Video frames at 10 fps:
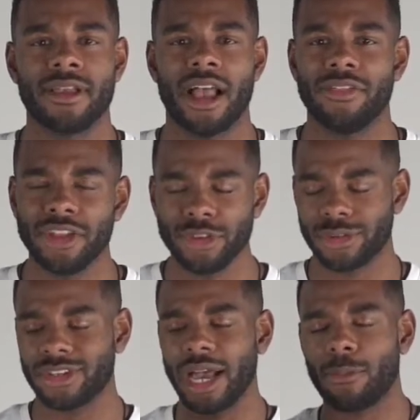And then you
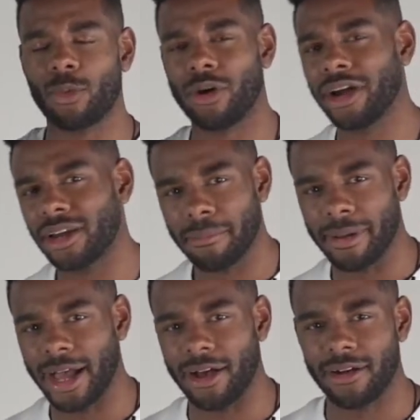stop worrying
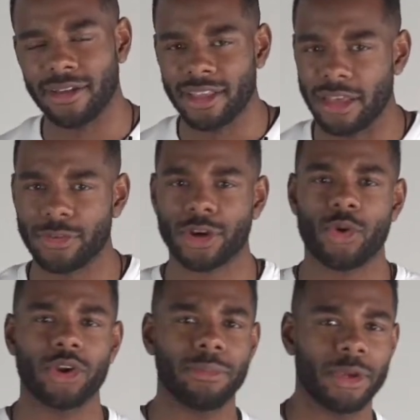about if you're
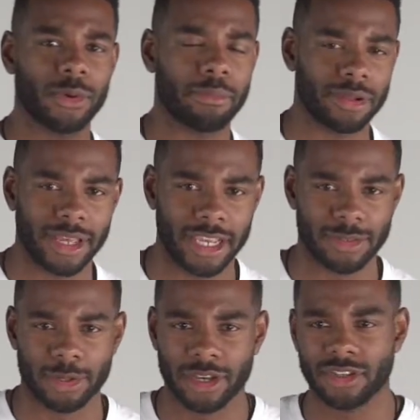going to be replaced,
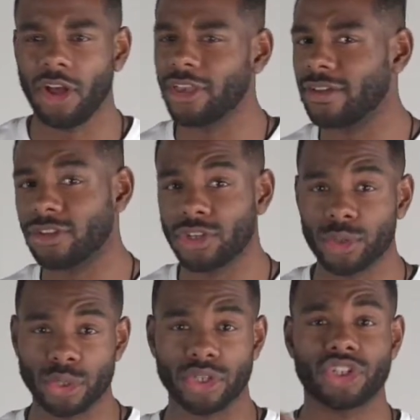because all you have to do
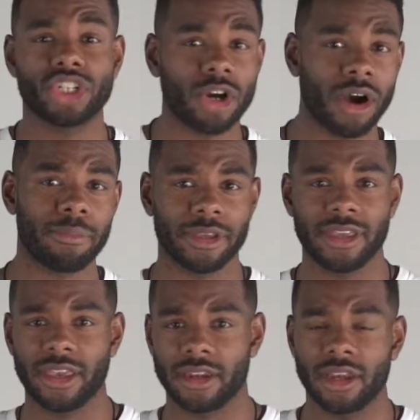is just show up
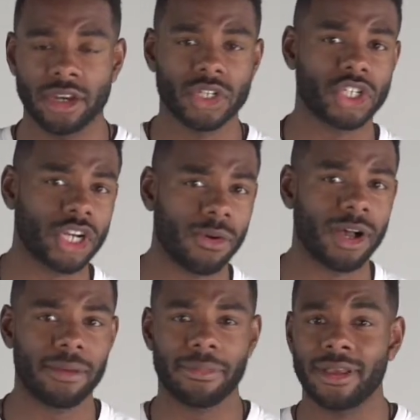again. Show
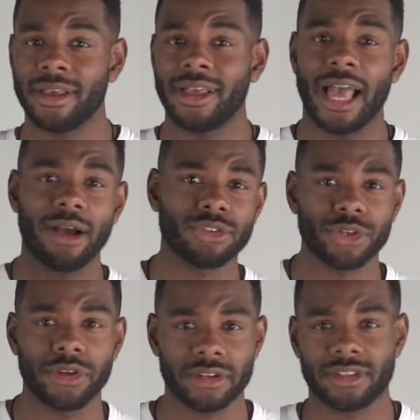up, outdo
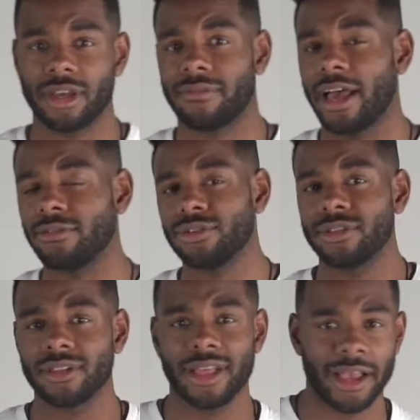yourself, outdo
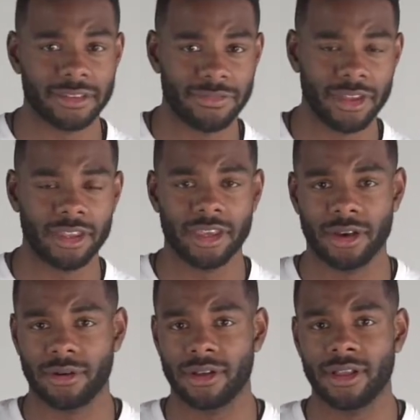the last
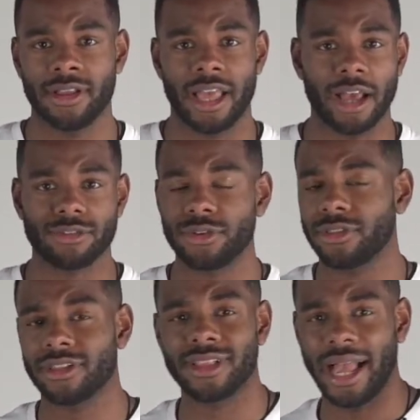video, outdo
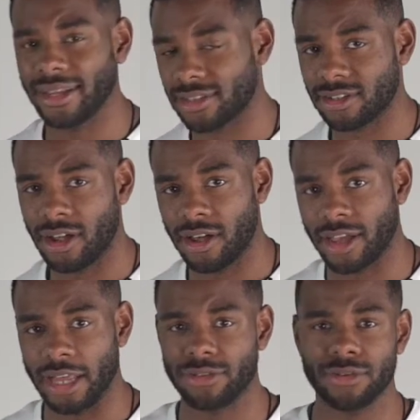the last song,
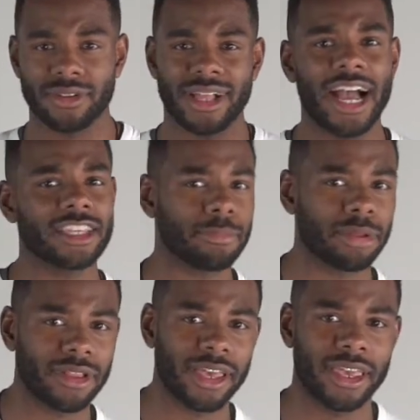outdo the last
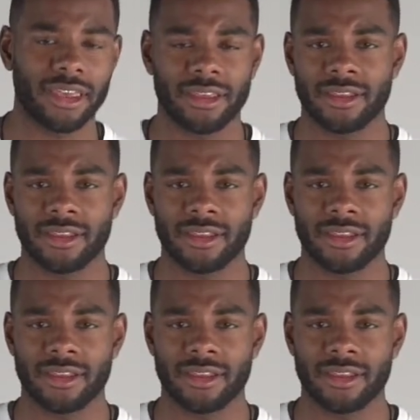play.